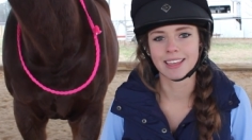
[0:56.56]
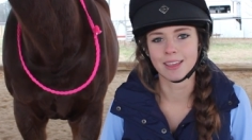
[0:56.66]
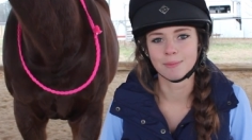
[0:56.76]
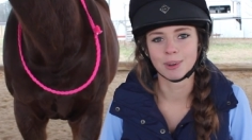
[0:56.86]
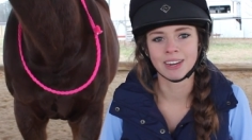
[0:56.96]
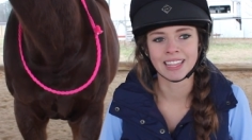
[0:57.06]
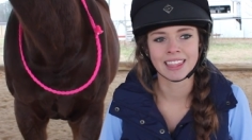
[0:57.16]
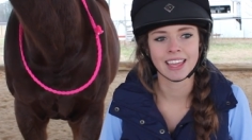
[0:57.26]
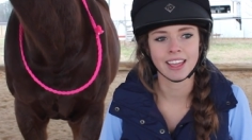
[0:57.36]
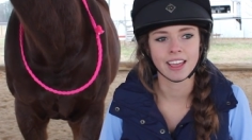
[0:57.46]
him or
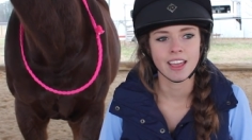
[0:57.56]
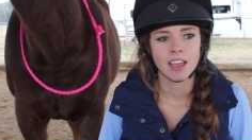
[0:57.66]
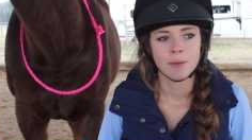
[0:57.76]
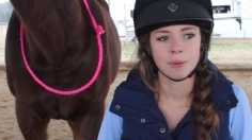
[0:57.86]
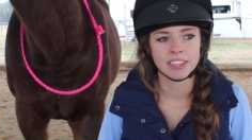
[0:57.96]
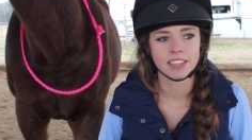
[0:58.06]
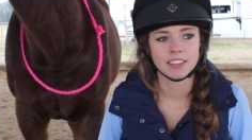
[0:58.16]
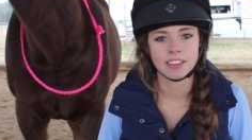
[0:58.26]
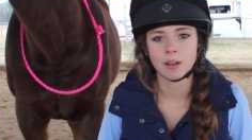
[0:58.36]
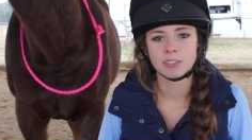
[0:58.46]
anything, but
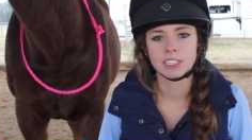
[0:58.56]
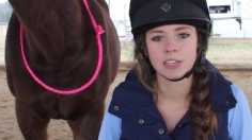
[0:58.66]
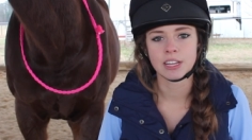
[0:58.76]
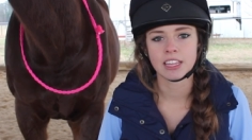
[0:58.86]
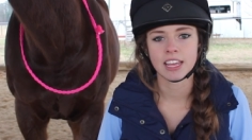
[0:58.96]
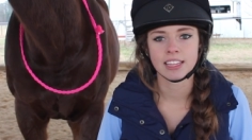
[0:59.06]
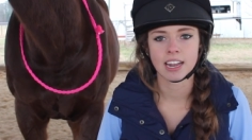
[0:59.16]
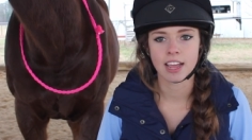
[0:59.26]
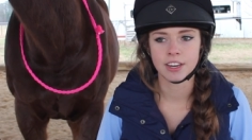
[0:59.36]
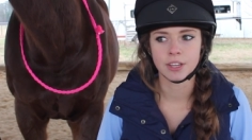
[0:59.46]
that was the only thing
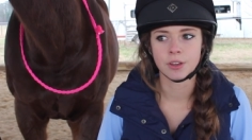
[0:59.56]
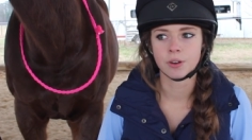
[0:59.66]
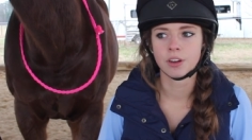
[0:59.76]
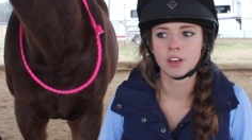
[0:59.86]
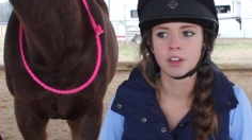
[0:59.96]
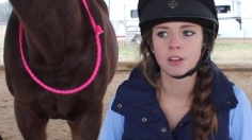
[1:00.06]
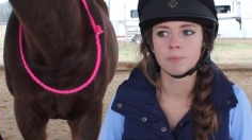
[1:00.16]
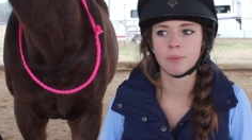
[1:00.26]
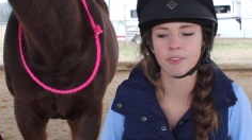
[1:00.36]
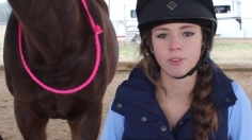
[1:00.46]
that I knew
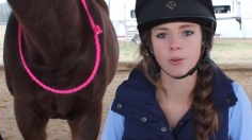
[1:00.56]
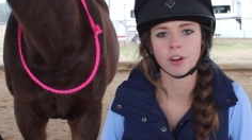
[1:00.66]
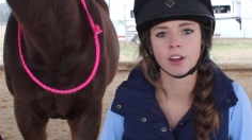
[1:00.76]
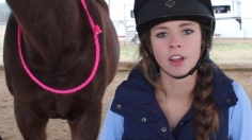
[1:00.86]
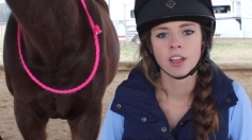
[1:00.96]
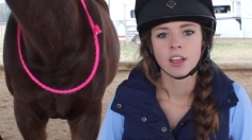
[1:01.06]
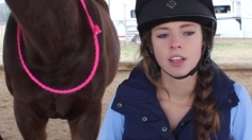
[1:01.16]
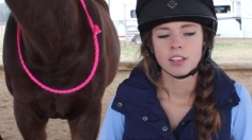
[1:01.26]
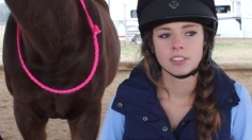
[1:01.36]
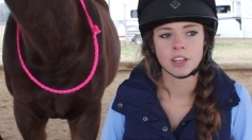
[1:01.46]
before.
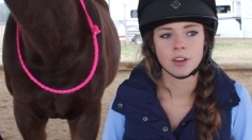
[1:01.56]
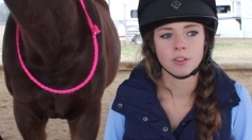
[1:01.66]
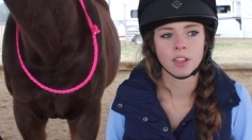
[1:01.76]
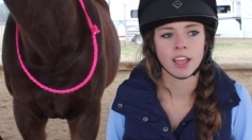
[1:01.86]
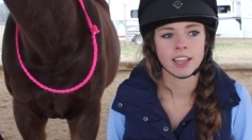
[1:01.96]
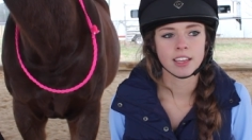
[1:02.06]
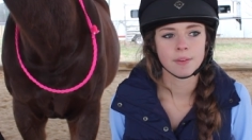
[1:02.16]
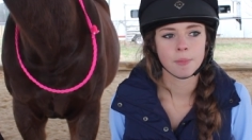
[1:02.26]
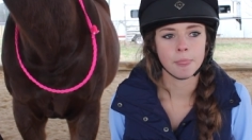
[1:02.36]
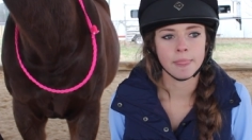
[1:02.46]
So like
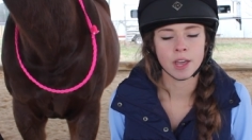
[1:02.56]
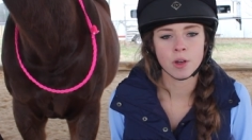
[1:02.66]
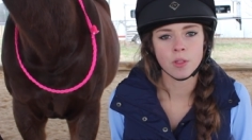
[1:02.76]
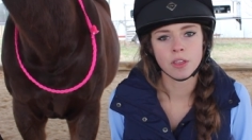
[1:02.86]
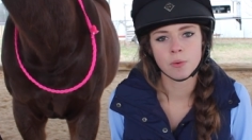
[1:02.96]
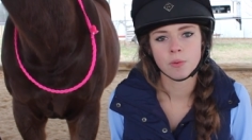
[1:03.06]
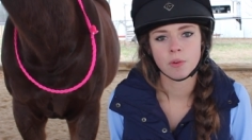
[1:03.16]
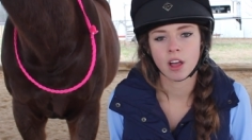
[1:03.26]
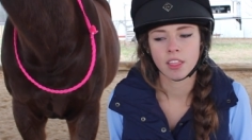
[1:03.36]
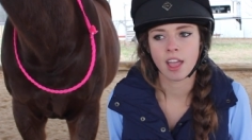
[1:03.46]
the only,
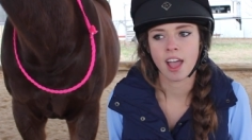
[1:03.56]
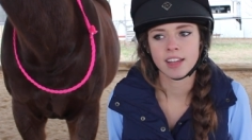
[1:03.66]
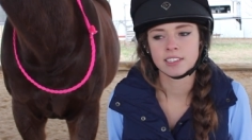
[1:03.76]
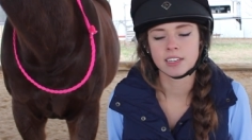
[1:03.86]
like I